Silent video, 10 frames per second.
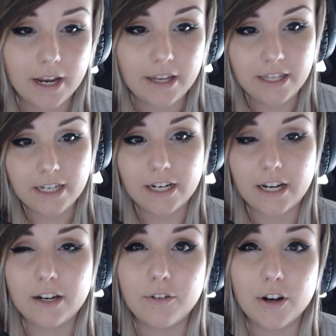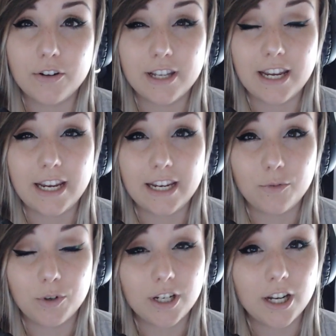I think I got around like
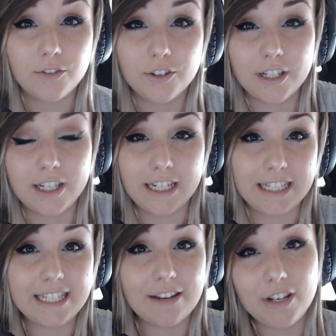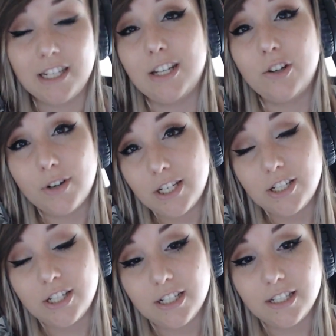170
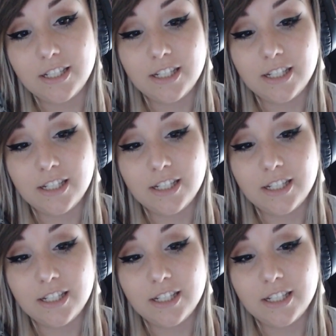questions.